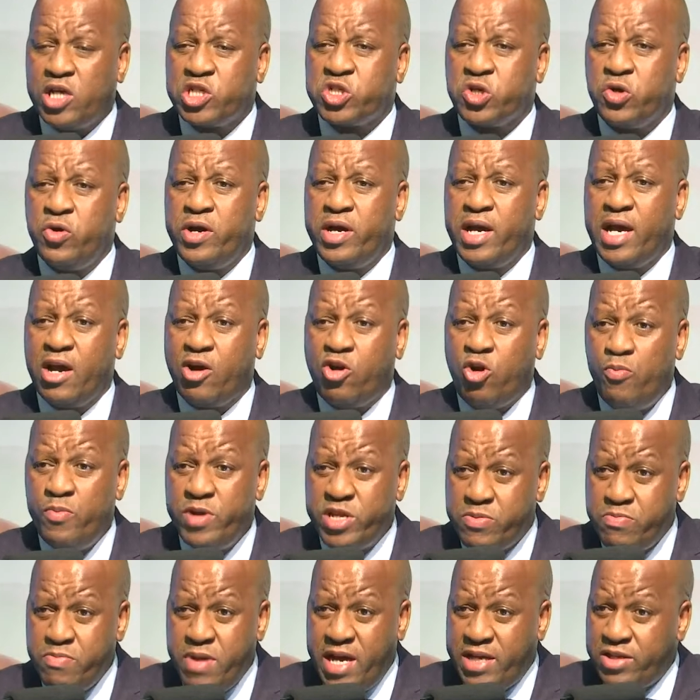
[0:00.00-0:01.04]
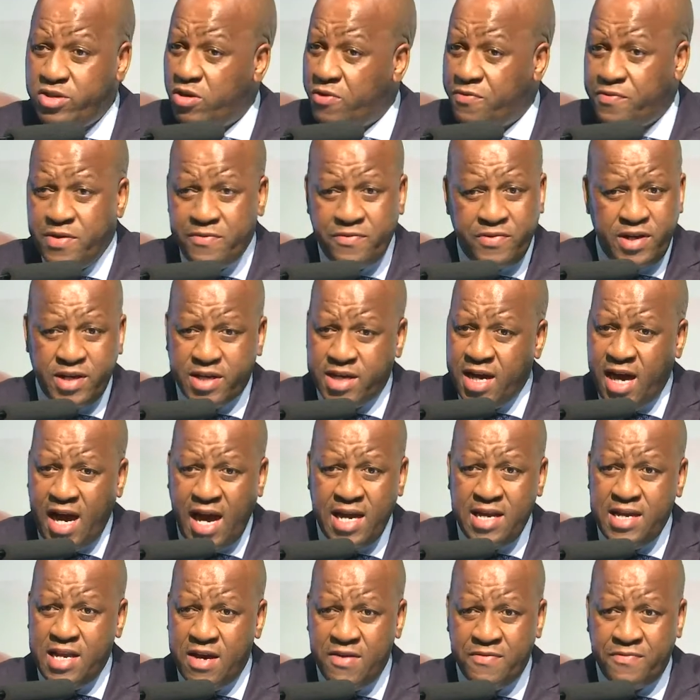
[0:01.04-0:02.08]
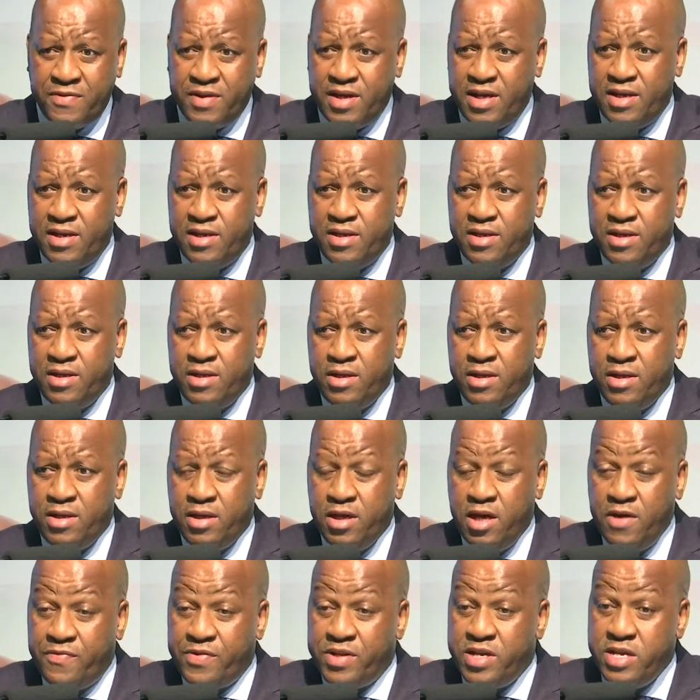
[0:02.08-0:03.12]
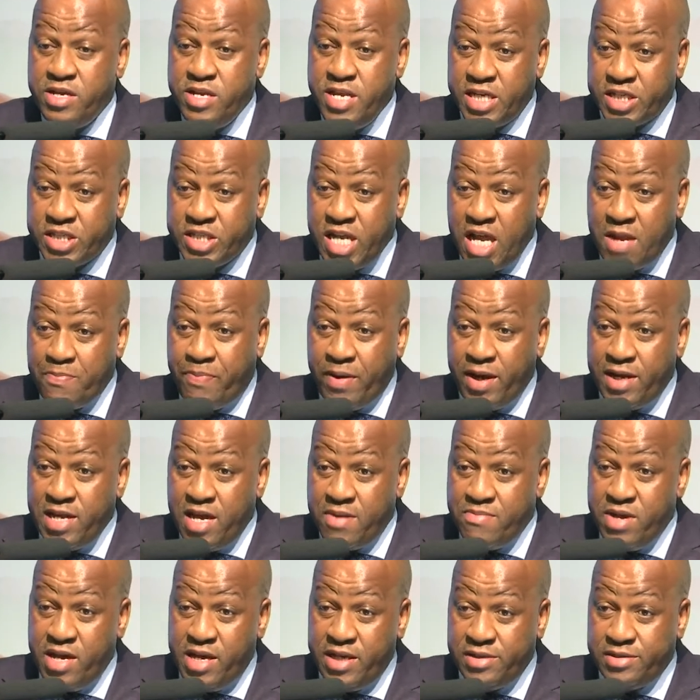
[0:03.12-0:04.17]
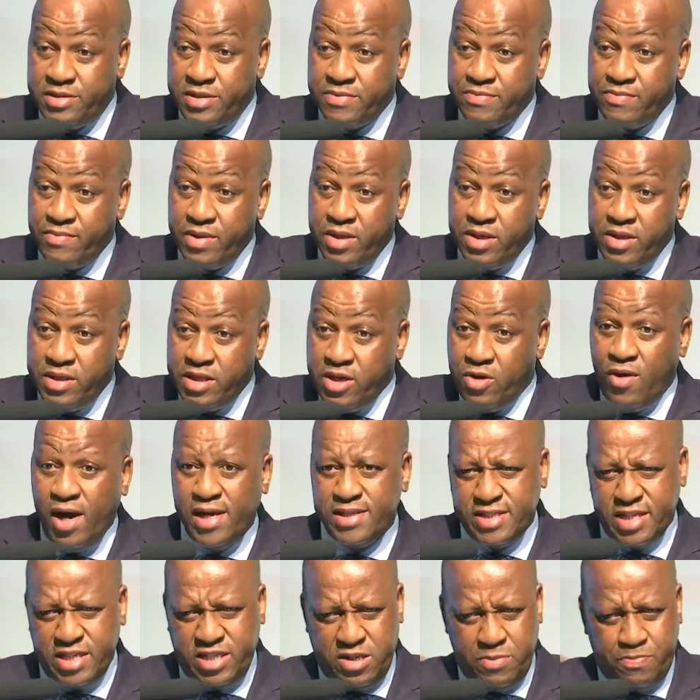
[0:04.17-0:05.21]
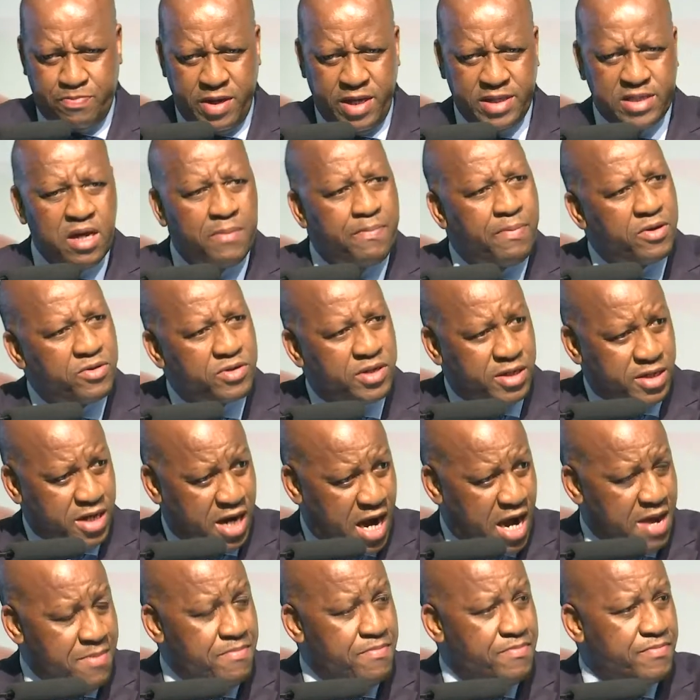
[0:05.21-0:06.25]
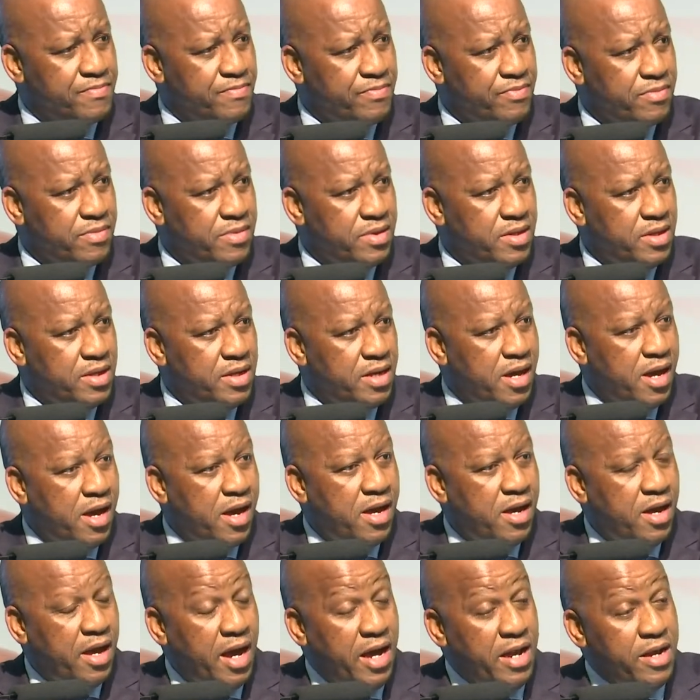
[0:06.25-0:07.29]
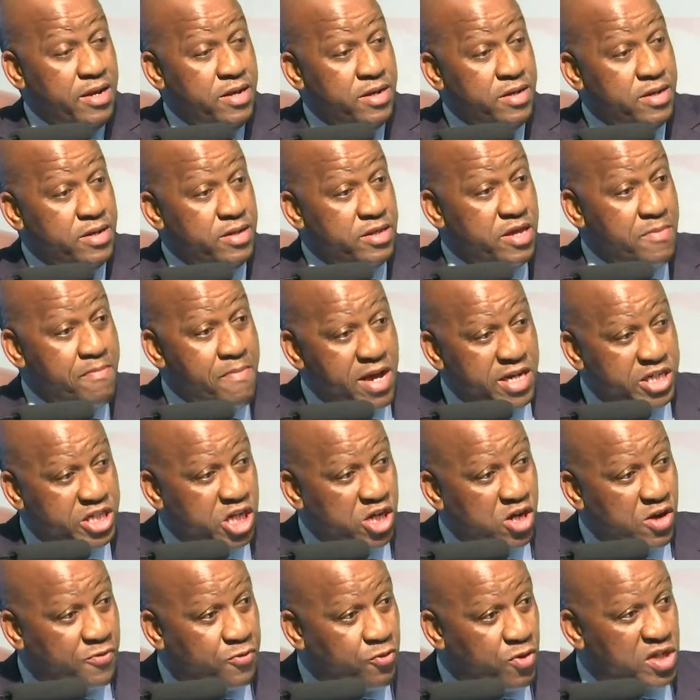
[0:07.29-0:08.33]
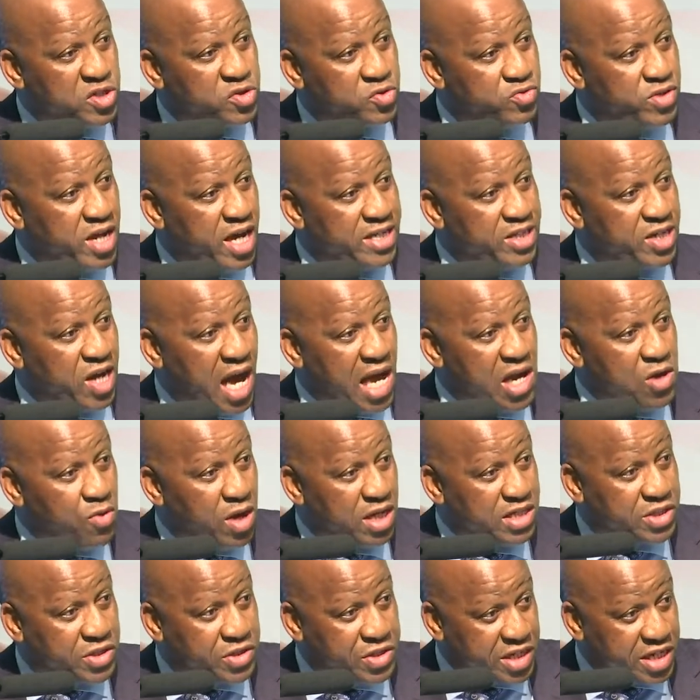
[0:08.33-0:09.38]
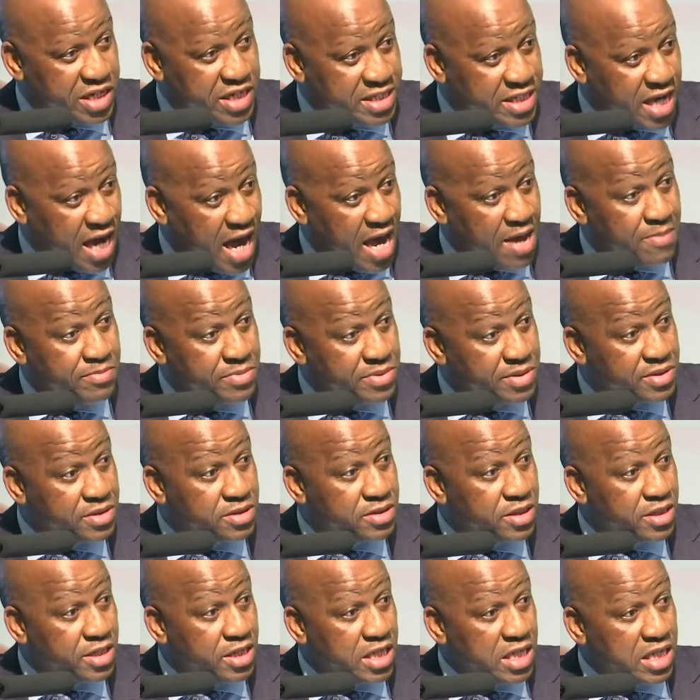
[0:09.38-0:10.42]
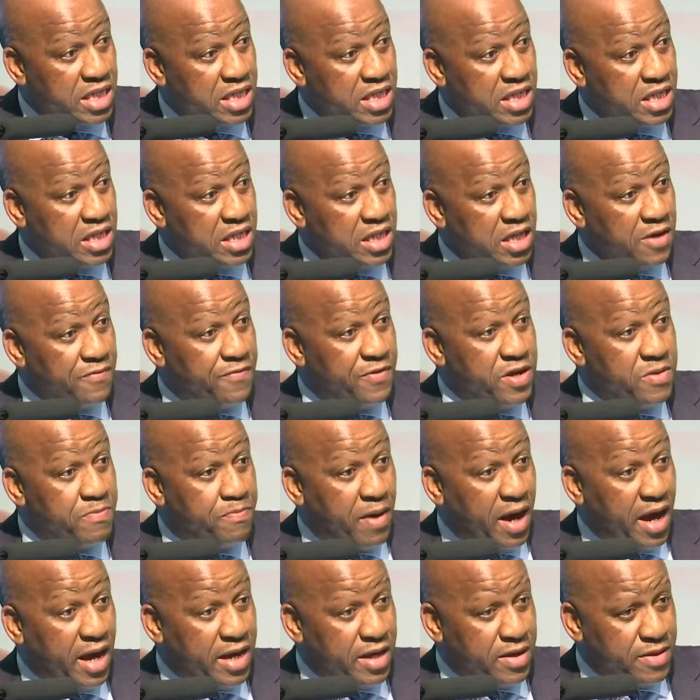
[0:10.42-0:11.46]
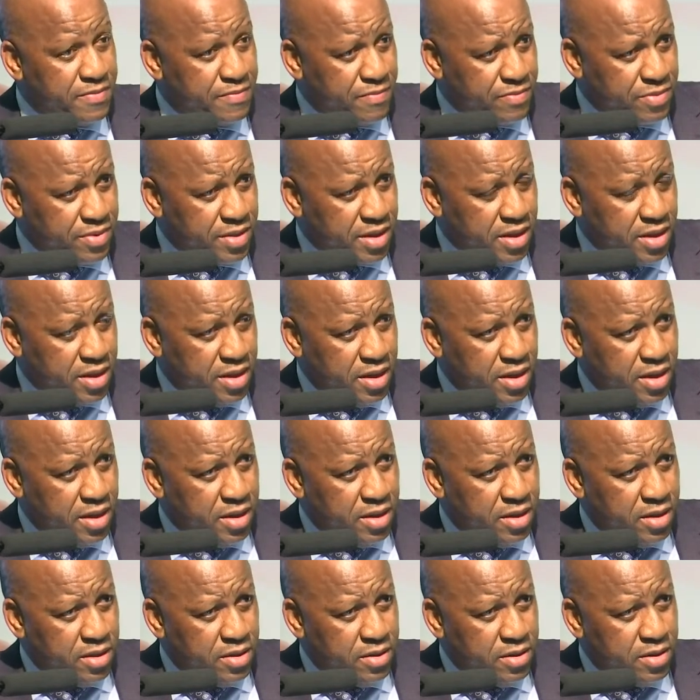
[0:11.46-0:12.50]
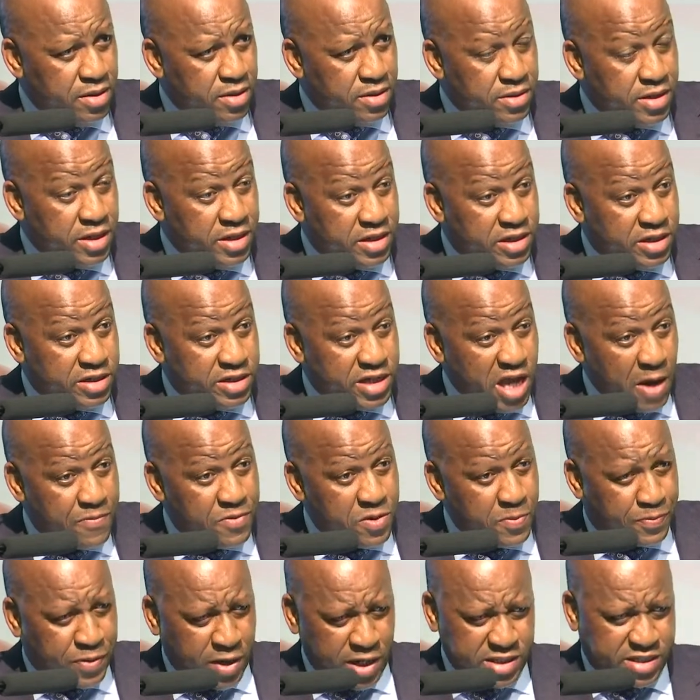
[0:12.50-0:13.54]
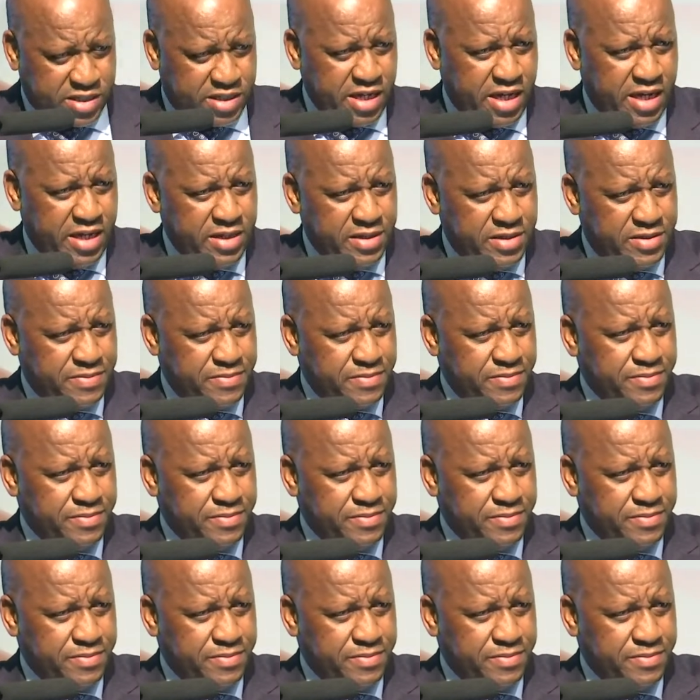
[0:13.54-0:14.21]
showing a commitment of a very high level. Even in National Parliament, there was a debate about crime, And the mention of KwaZulu-Natal was 3 times, even by the Deputy President,